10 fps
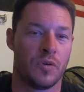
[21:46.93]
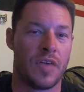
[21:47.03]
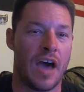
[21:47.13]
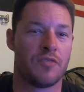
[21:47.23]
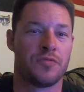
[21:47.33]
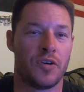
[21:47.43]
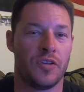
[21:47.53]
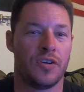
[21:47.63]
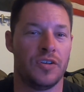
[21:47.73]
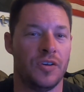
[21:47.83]
Without
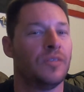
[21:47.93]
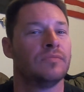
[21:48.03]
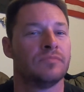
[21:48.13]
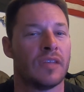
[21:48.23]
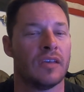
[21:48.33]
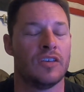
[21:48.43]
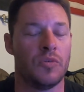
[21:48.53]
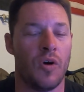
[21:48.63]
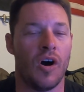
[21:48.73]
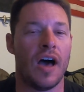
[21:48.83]
further ado,
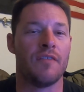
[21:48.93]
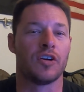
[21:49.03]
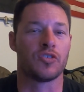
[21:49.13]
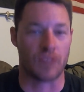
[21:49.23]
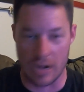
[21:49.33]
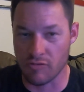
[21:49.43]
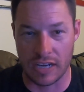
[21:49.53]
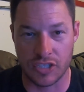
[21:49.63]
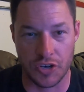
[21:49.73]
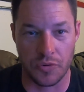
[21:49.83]
you all have a great
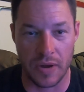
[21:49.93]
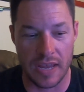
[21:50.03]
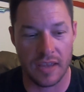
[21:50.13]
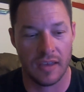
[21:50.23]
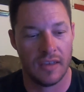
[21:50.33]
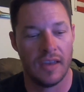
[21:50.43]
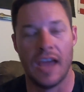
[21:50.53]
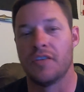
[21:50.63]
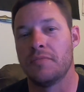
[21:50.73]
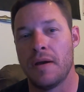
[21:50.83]
rest of your week.
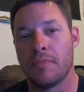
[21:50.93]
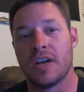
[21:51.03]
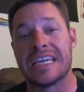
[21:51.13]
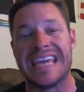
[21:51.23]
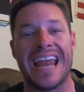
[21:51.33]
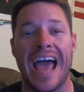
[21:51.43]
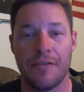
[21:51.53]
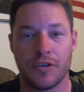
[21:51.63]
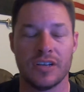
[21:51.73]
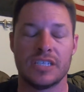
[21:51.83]
And remember to get
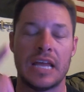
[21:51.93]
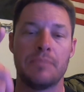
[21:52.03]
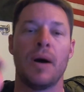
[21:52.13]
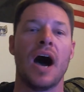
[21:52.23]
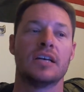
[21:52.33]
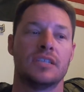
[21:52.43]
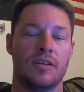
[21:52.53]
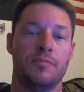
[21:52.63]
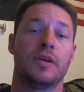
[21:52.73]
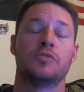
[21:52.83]
after it. Stay
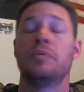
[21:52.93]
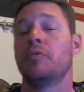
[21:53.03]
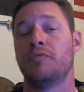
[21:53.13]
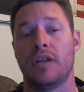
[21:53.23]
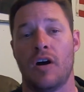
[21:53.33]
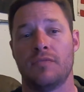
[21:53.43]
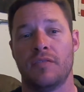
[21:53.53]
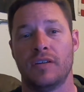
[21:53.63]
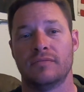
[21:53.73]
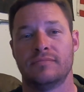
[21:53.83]
positive, because people feed off
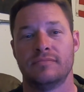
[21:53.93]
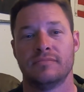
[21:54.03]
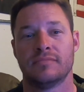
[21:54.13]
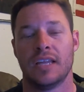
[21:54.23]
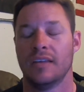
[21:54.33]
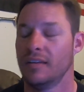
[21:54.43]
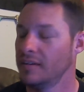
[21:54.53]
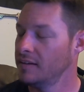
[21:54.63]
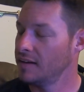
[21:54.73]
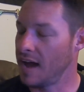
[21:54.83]
of it.
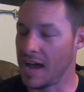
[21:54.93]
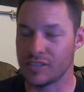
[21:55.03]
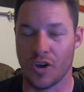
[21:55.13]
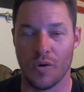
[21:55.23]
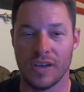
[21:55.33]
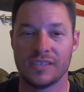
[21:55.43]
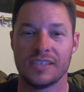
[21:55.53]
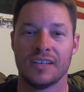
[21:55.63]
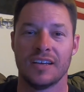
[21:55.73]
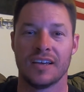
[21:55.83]
As
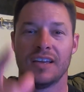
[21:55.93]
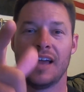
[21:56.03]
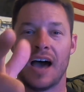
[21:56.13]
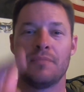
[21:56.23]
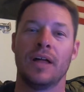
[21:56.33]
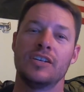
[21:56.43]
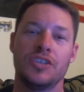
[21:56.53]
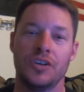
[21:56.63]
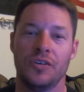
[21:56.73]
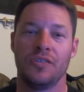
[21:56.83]
always, God
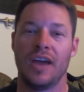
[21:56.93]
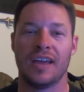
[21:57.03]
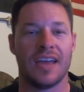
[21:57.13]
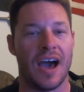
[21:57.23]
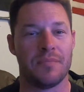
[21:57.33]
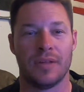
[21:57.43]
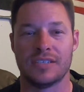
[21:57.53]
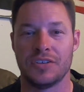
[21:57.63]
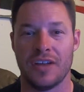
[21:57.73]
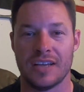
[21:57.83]
bless you, and God
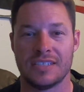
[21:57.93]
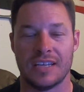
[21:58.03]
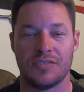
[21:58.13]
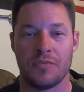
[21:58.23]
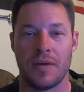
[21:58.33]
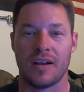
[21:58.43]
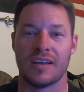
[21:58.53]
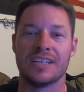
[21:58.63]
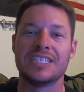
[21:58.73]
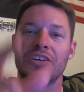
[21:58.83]
bless the United States of
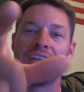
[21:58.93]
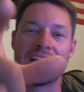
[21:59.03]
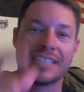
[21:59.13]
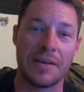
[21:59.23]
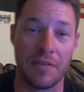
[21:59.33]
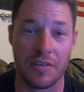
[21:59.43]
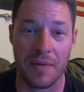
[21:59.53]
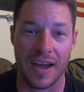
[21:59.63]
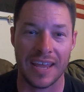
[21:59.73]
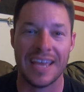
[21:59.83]
America. Until next time,
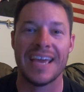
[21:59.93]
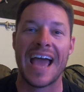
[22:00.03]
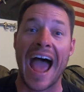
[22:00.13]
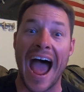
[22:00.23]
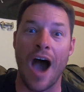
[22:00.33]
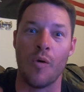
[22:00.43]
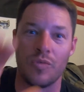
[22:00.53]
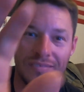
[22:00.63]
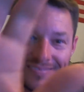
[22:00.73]
everybody, out.